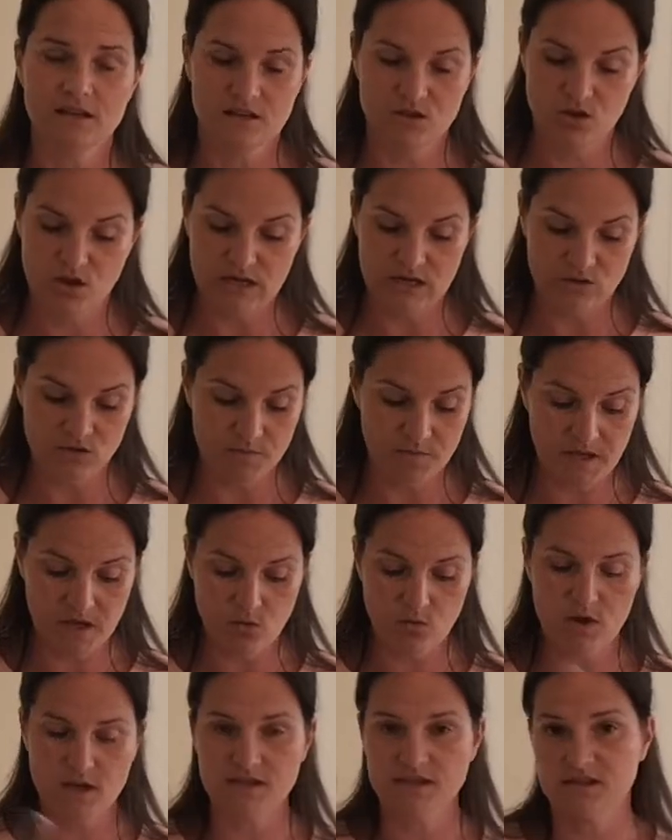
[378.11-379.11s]
You can use a
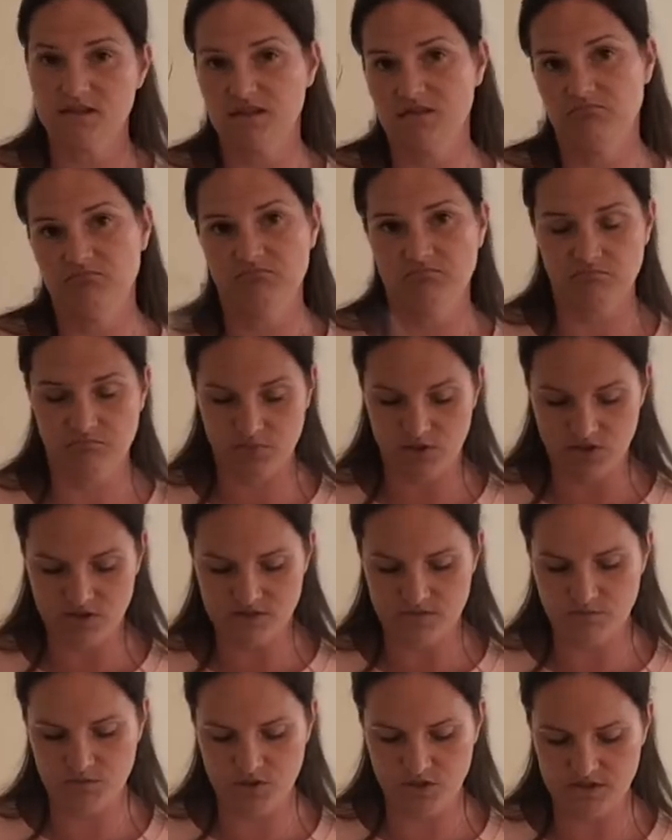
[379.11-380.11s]
big whisk,
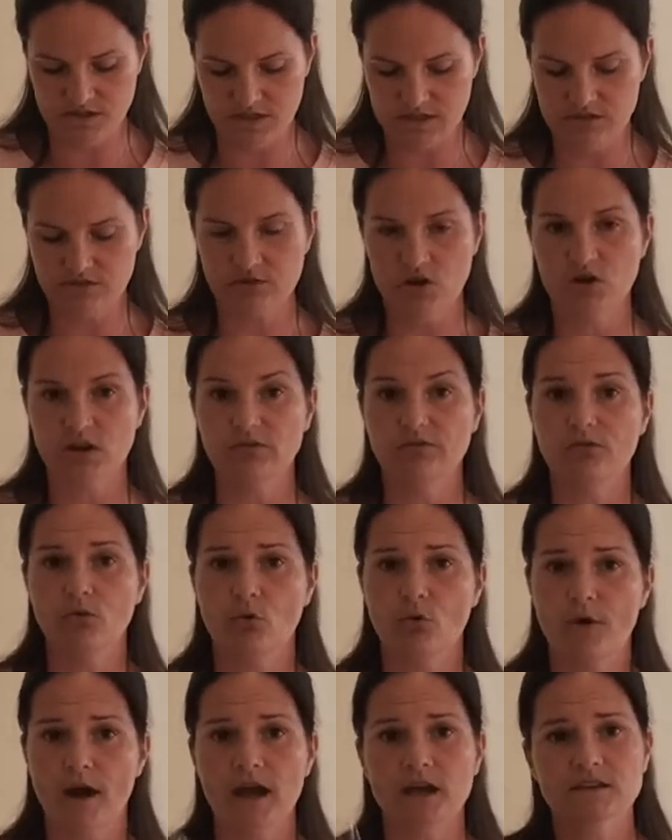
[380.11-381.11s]
because these are only
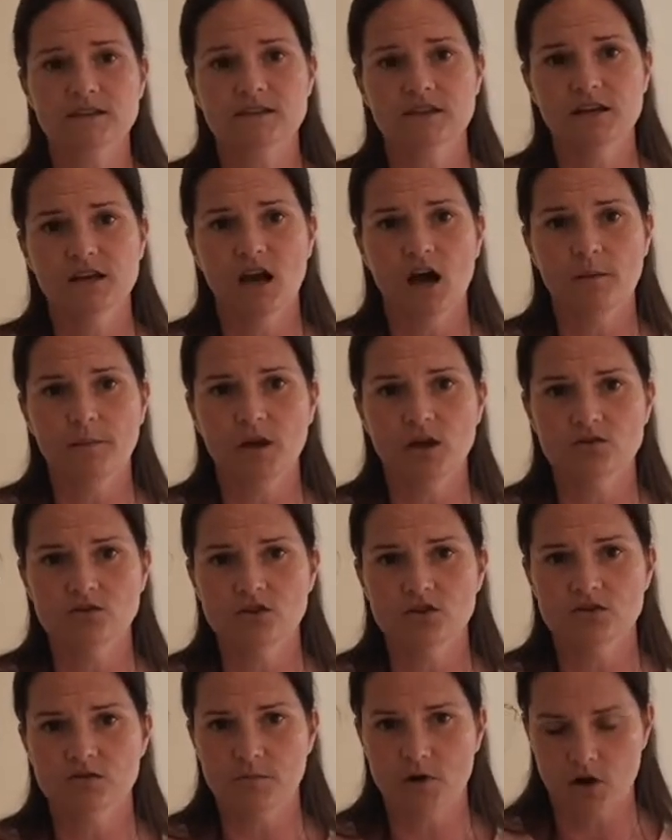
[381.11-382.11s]
4 eggs, I'm going
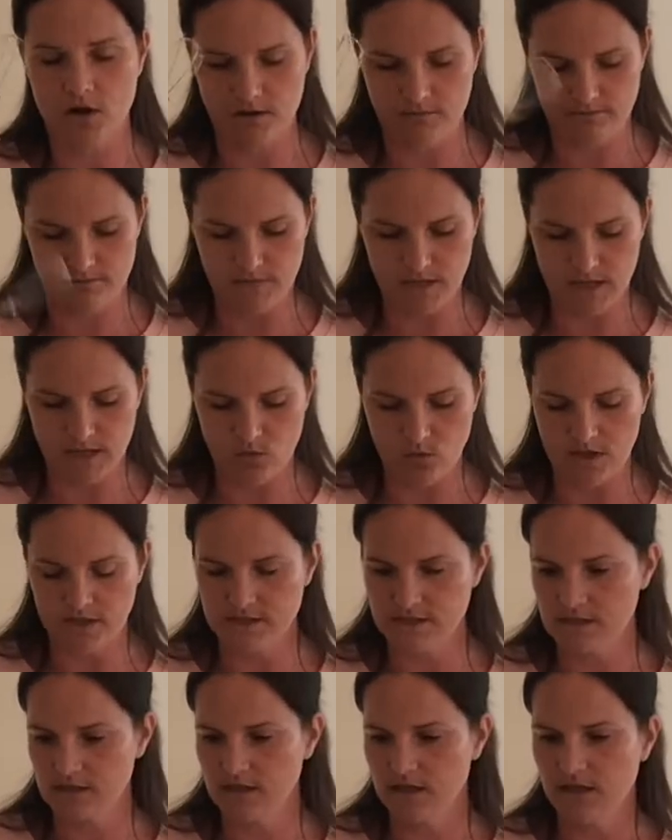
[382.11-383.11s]
to use my mini
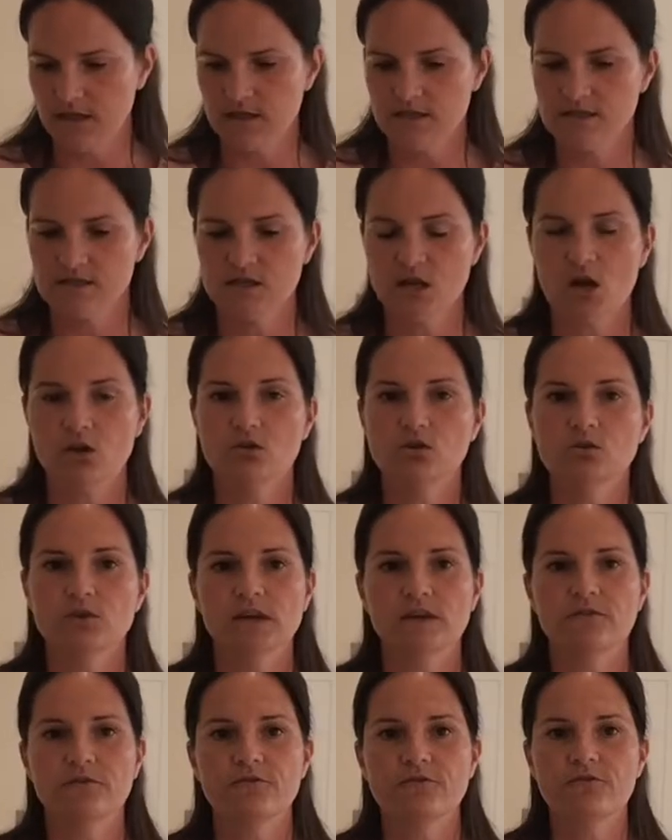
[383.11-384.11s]
whisk. So you
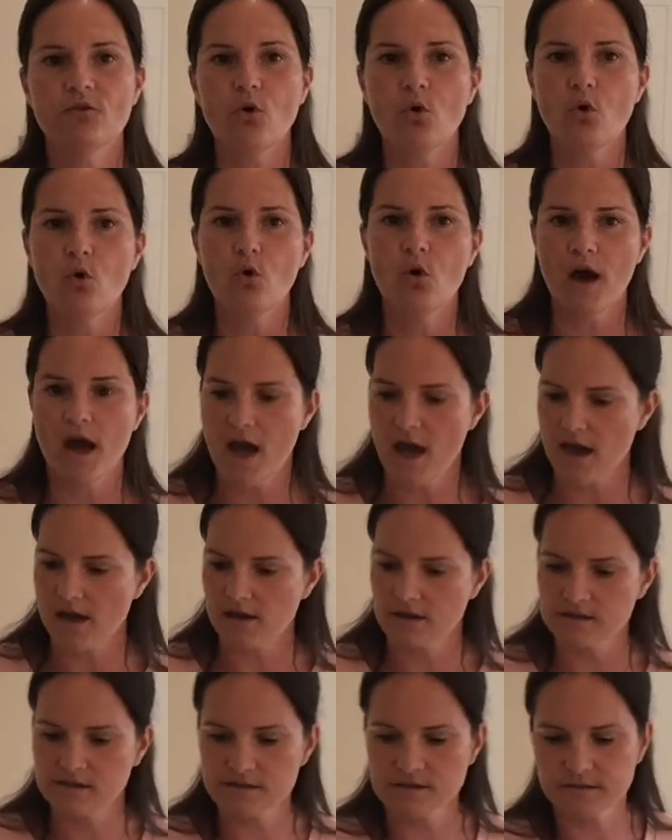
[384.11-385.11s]
need 4
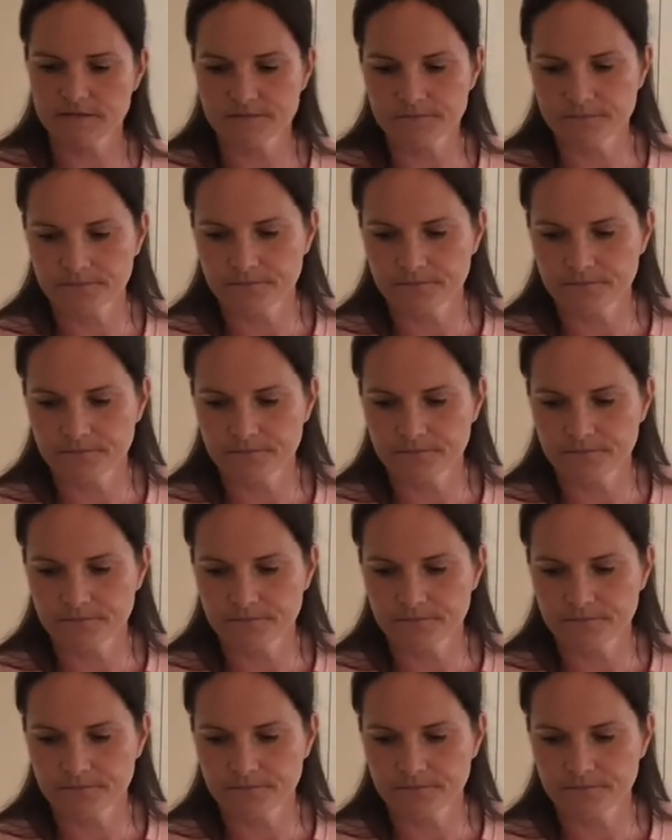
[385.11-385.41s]
eggs.